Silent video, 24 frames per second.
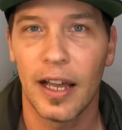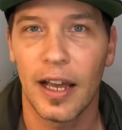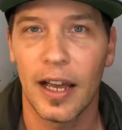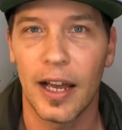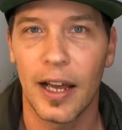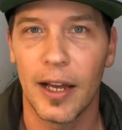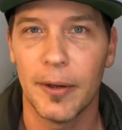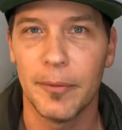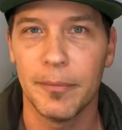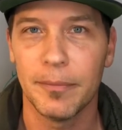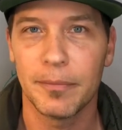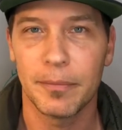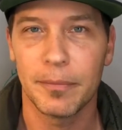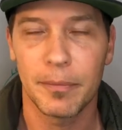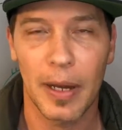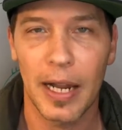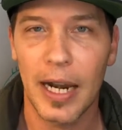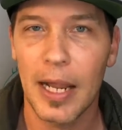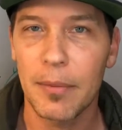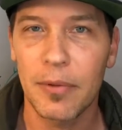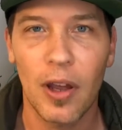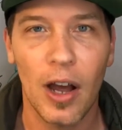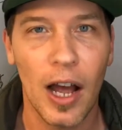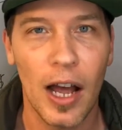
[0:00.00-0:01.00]
Um,
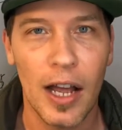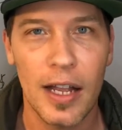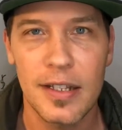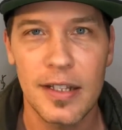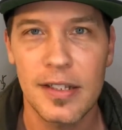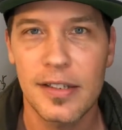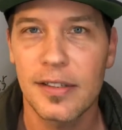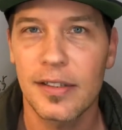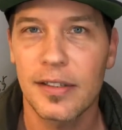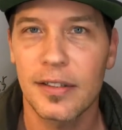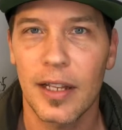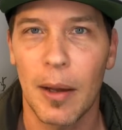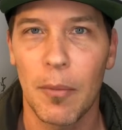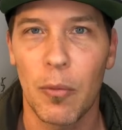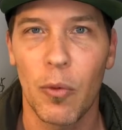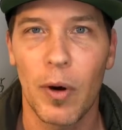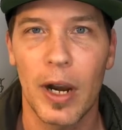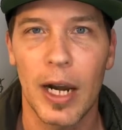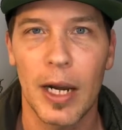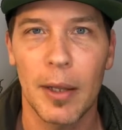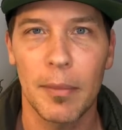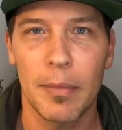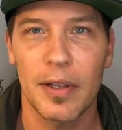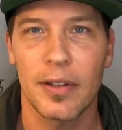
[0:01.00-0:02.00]
my name's Hans. I'm a
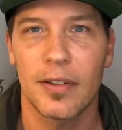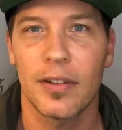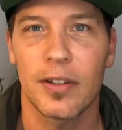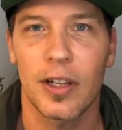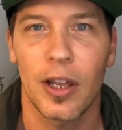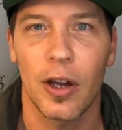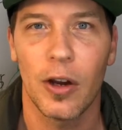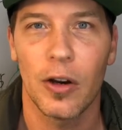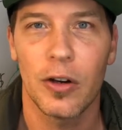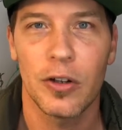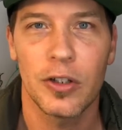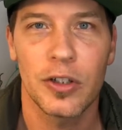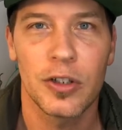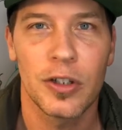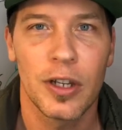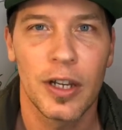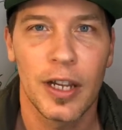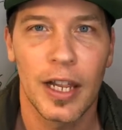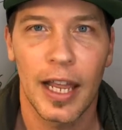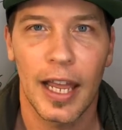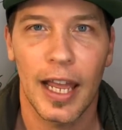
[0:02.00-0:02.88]
wedding business coach,